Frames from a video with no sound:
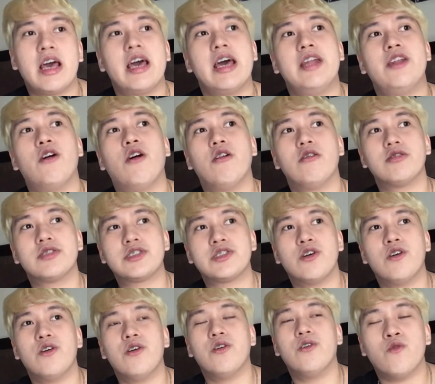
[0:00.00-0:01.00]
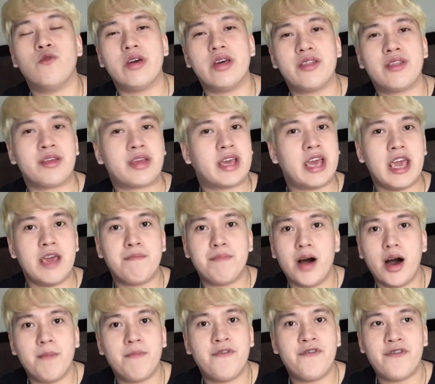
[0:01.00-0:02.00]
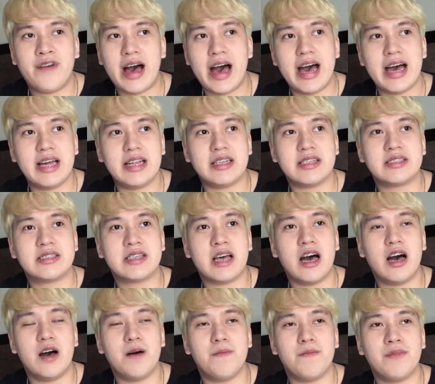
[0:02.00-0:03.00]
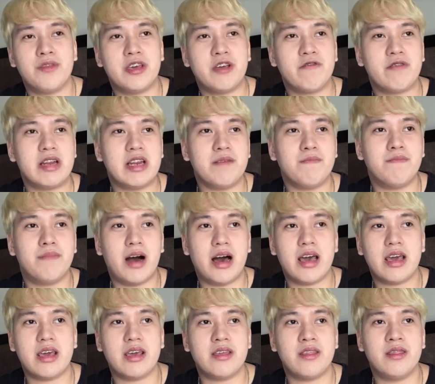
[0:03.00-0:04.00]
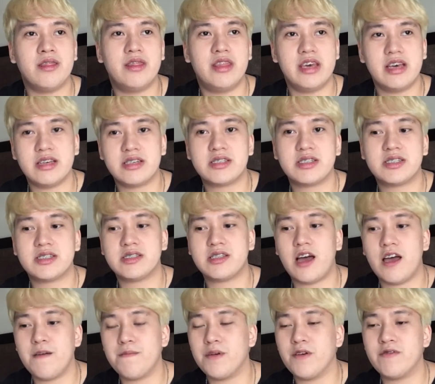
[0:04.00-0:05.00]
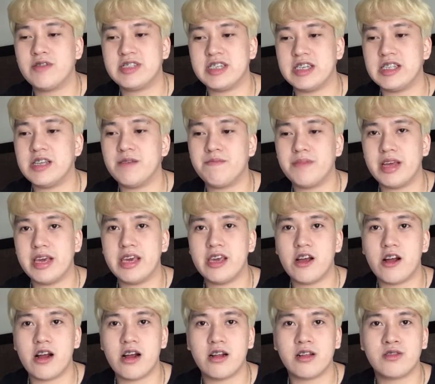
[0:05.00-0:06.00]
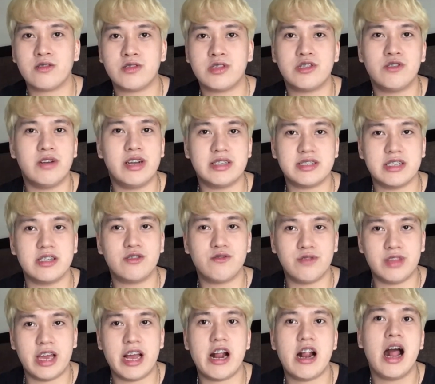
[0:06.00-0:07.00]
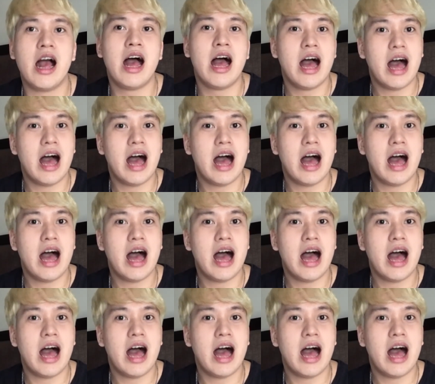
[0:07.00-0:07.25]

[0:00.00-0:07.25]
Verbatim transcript: and also with K-pop fans, um, they really buy this type of C D player to listen to their